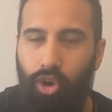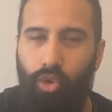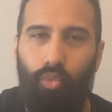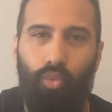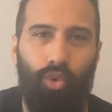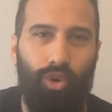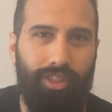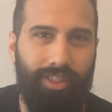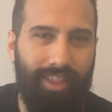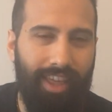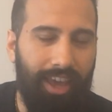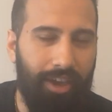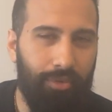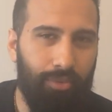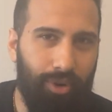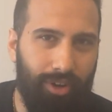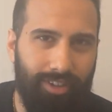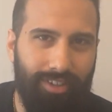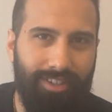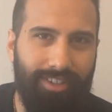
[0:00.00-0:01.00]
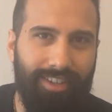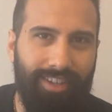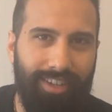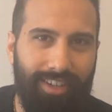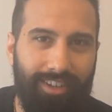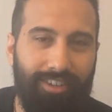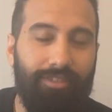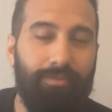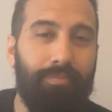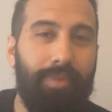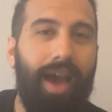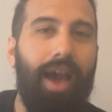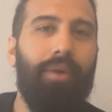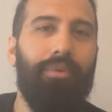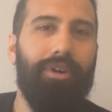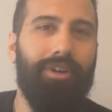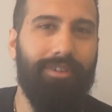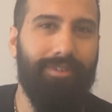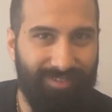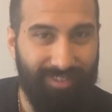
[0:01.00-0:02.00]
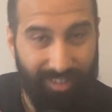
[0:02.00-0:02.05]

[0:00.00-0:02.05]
What they want is power.